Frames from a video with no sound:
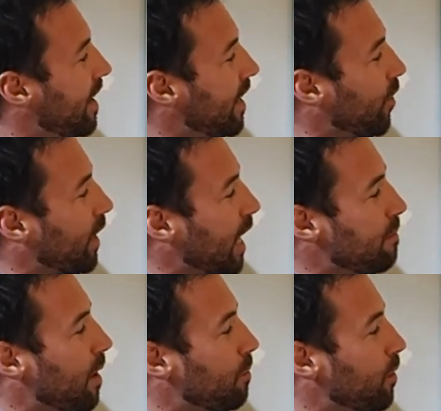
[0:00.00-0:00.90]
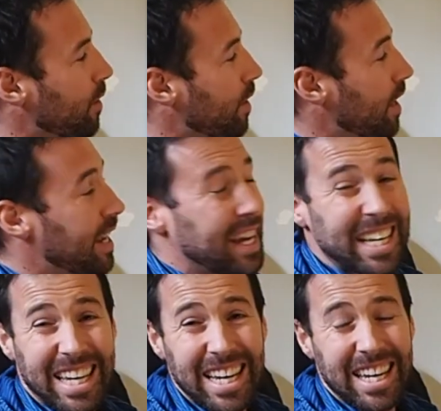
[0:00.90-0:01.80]
and I came up with
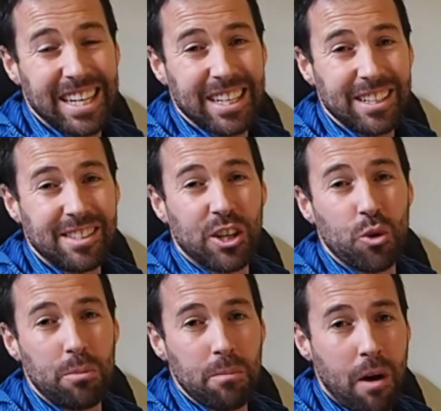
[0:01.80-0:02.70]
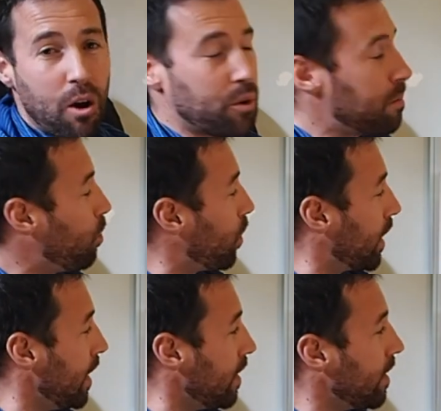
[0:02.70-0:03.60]
kiki, te kupu Māori mo
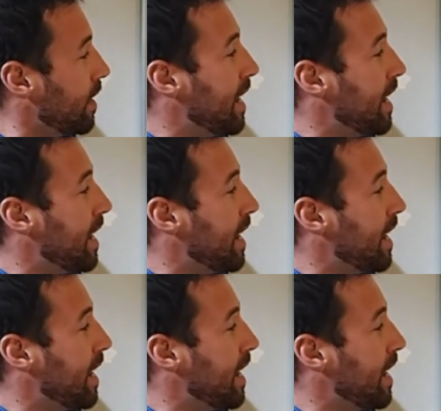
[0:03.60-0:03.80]
kick,